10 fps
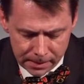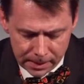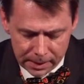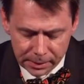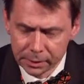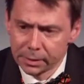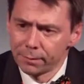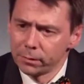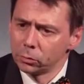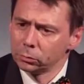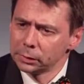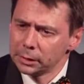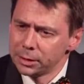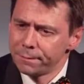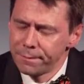It is
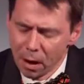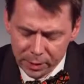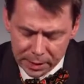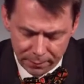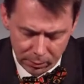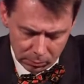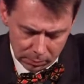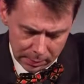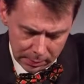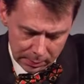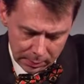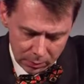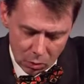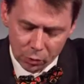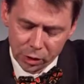very difficult
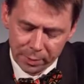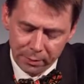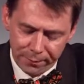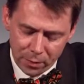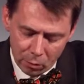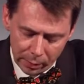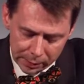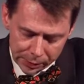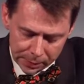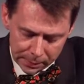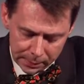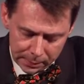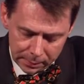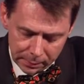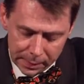not to be furious
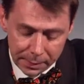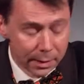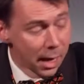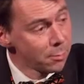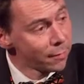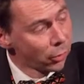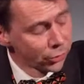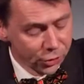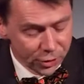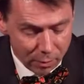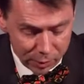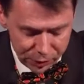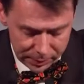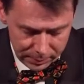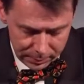that in the name of
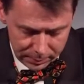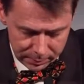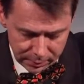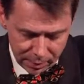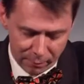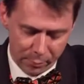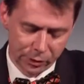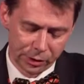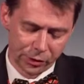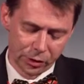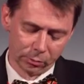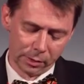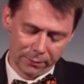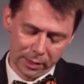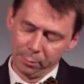austerity, the government is still
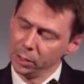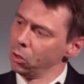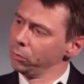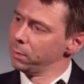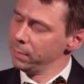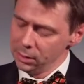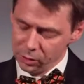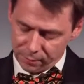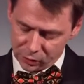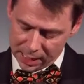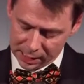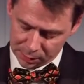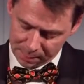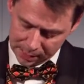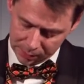living beyond the means of
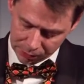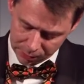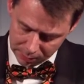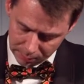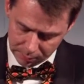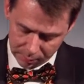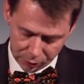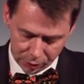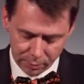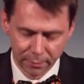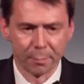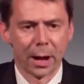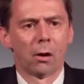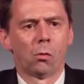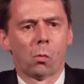taxpayers to the tune of
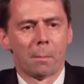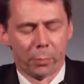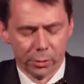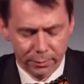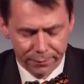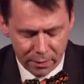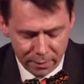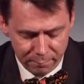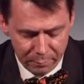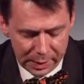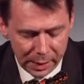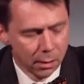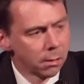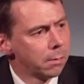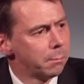about £1.5
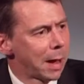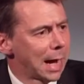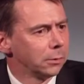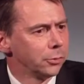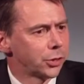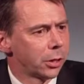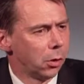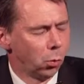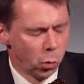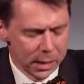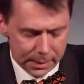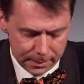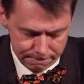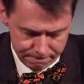billion a week.